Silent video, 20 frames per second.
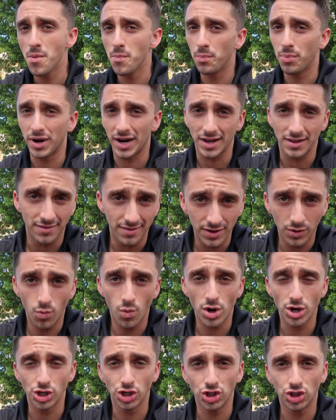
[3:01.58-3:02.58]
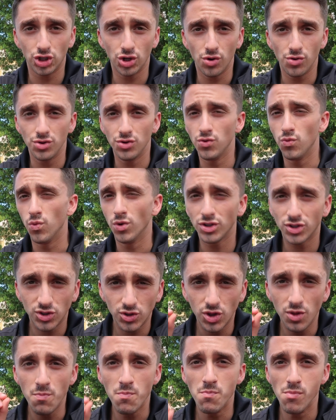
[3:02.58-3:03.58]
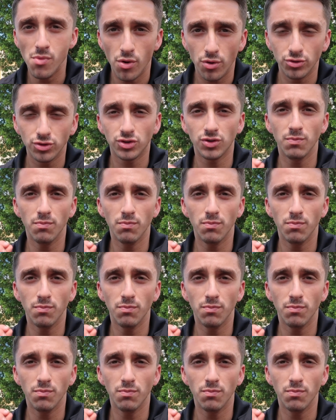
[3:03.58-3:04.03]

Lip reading: but I did want to show you what's the most